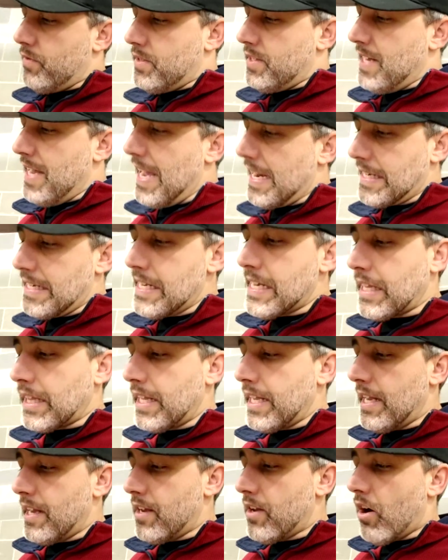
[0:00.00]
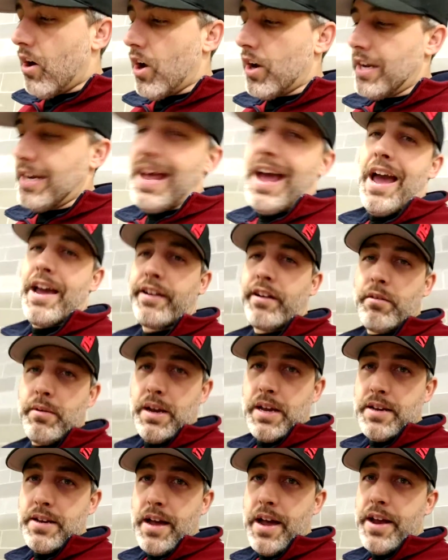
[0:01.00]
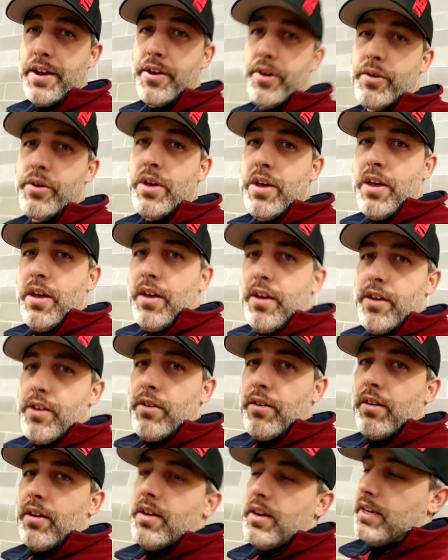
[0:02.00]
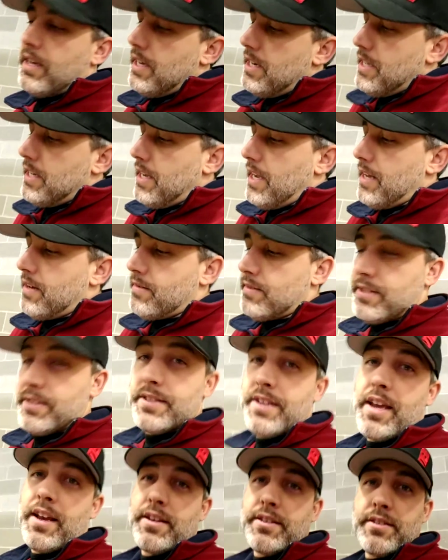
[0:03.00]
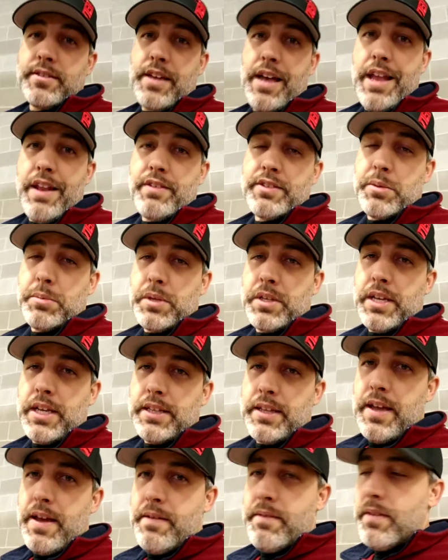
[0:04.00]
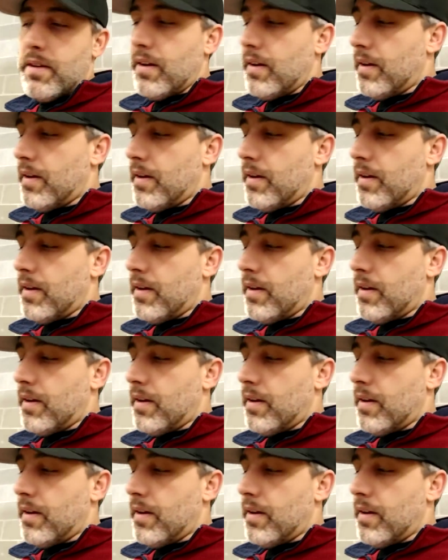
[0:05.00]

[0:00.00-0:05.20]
Technically on an Acura dyno, you're lucky to get 6 out of something like that.